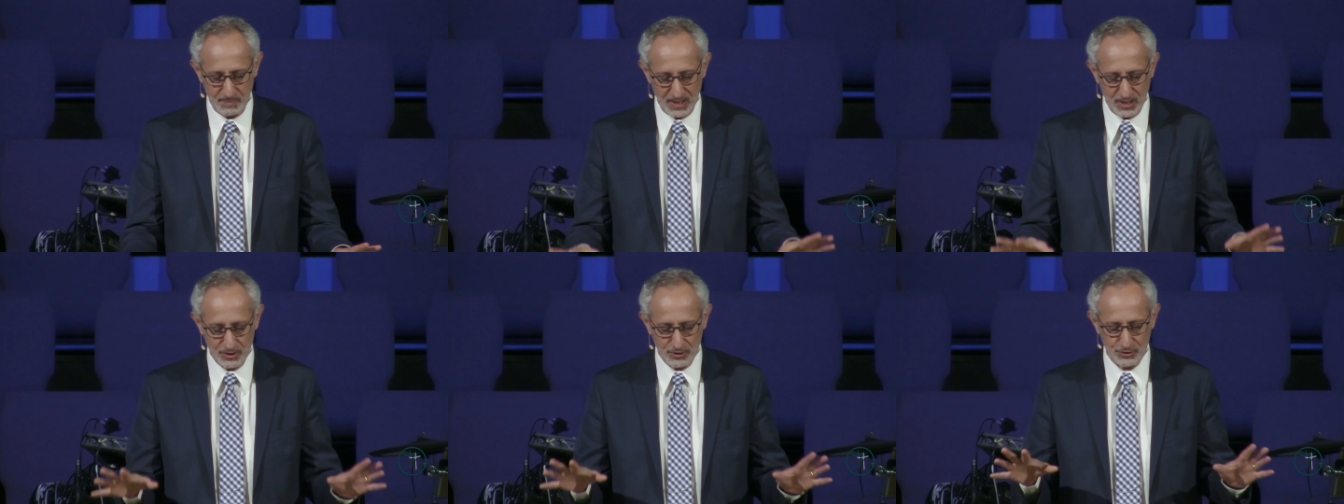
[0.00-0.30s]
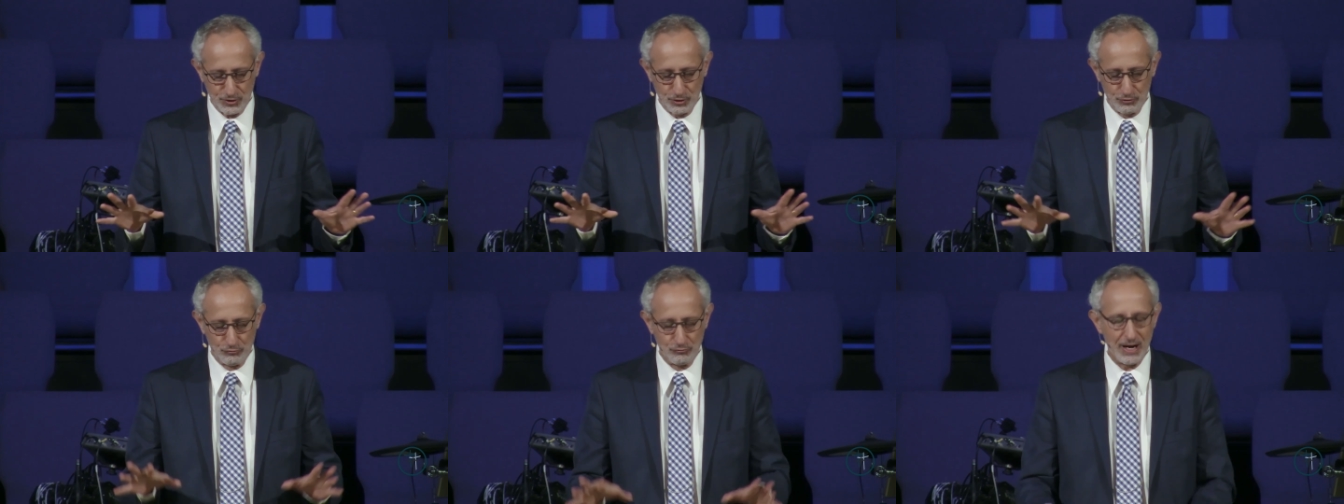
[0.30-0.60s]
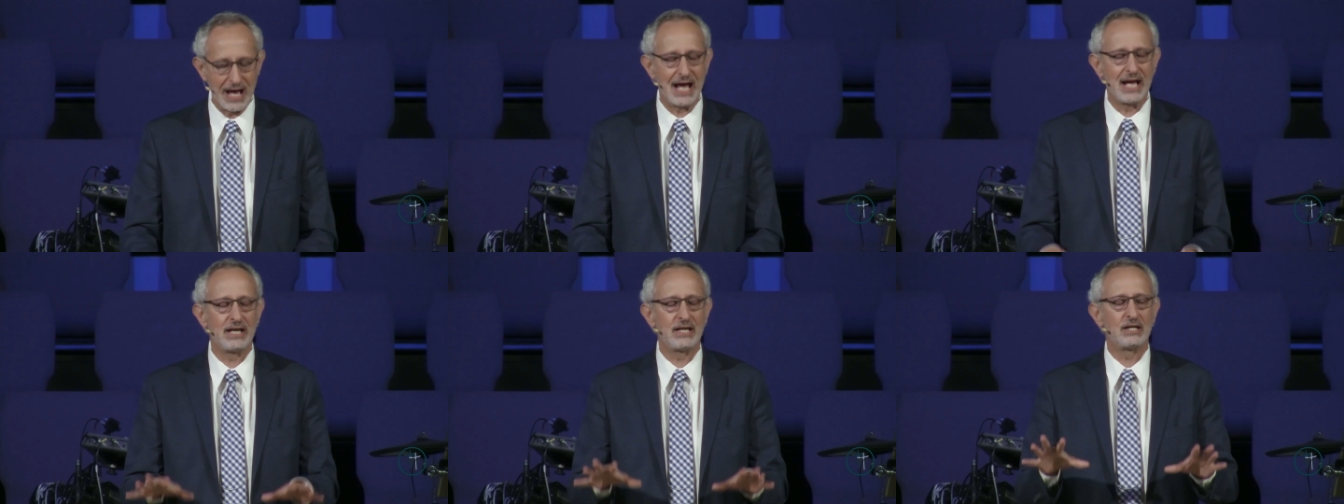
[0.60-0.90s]
because the
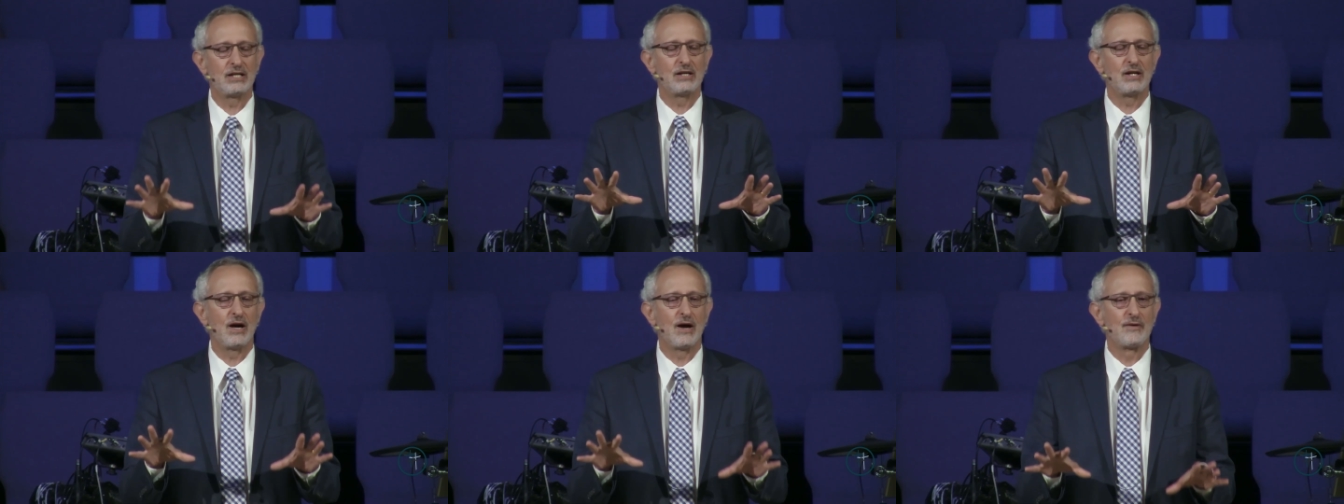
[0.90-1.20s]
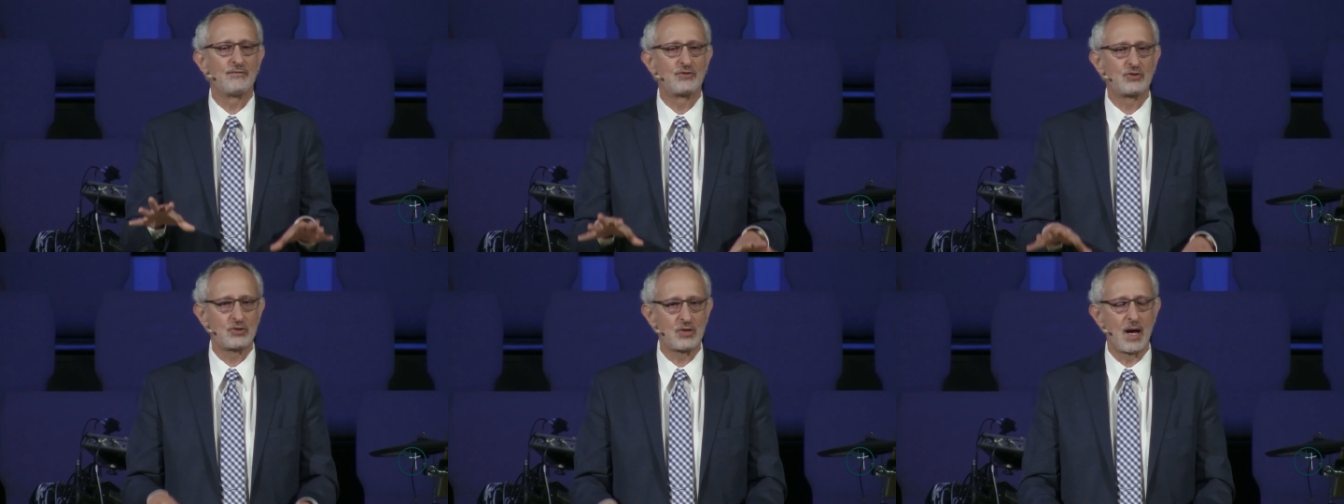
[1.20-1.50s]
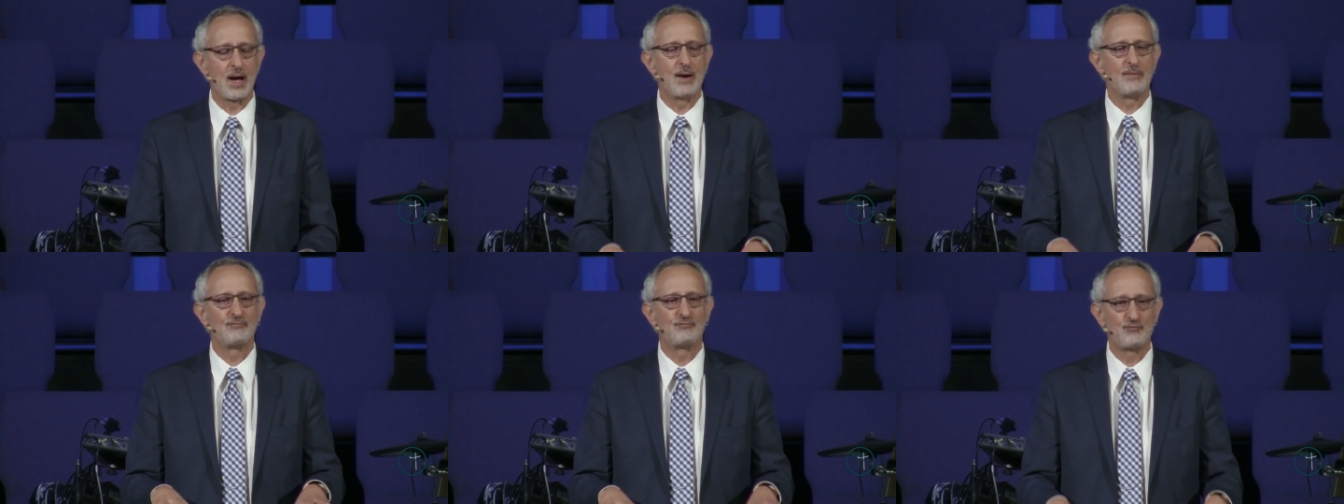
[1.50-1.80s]
writer of
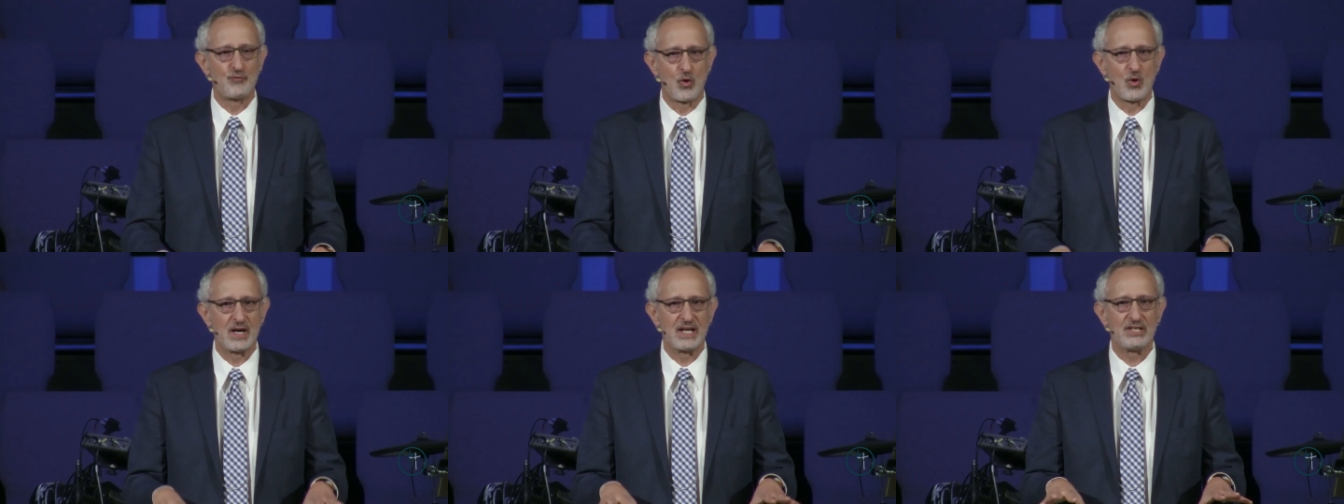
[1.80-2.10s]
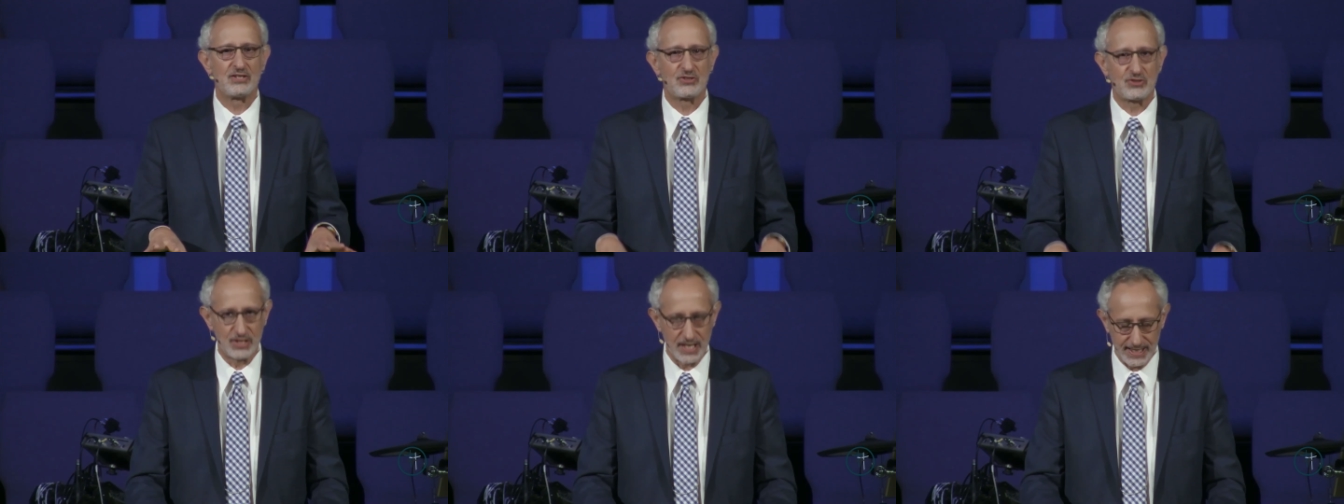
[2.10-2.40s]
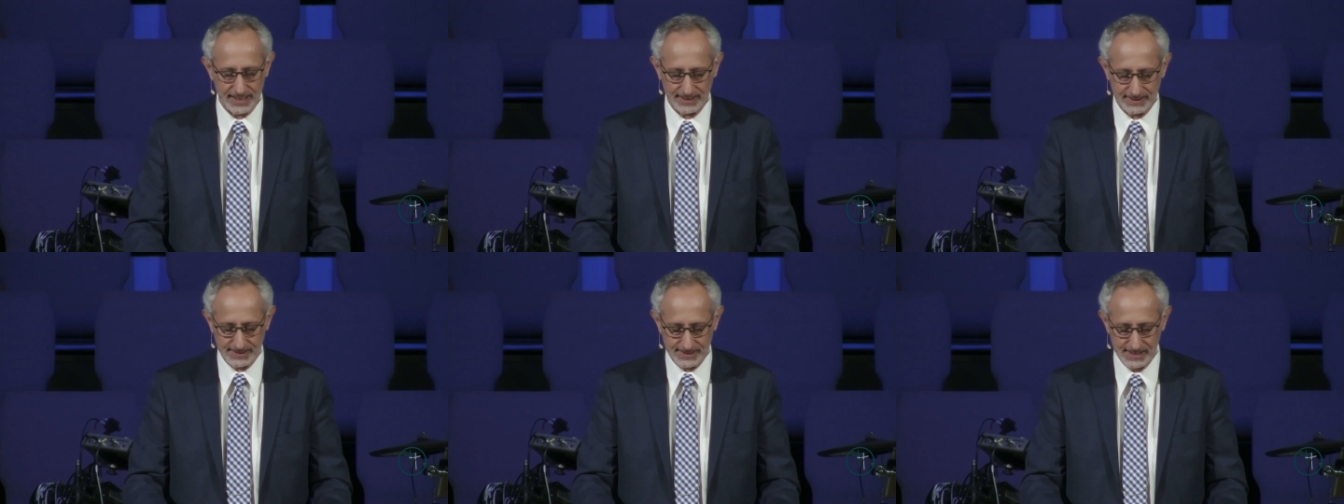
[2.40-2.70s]
Psalm
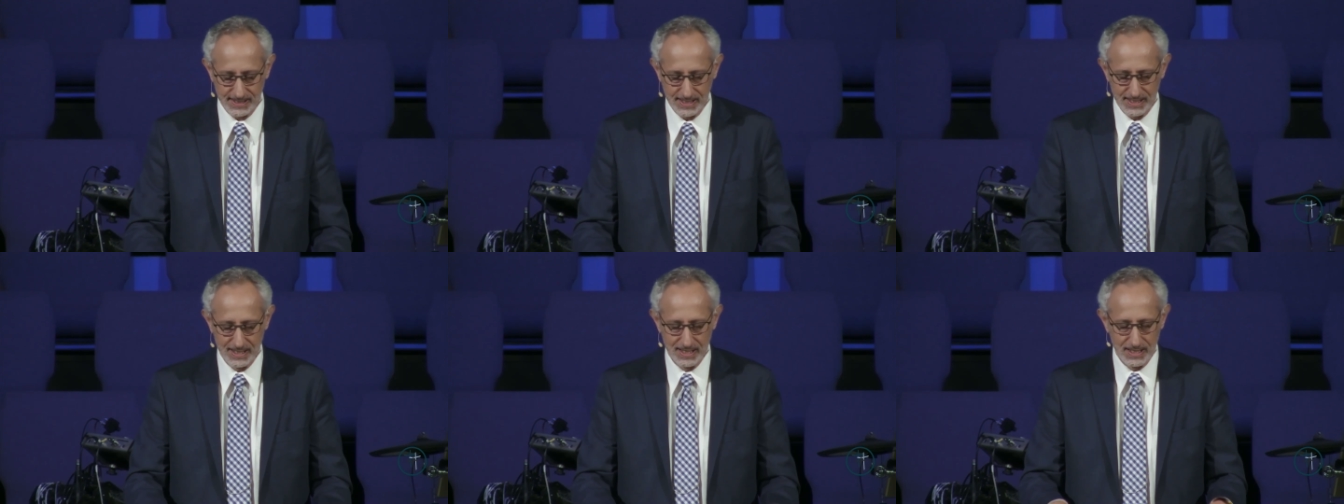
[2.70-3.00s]
46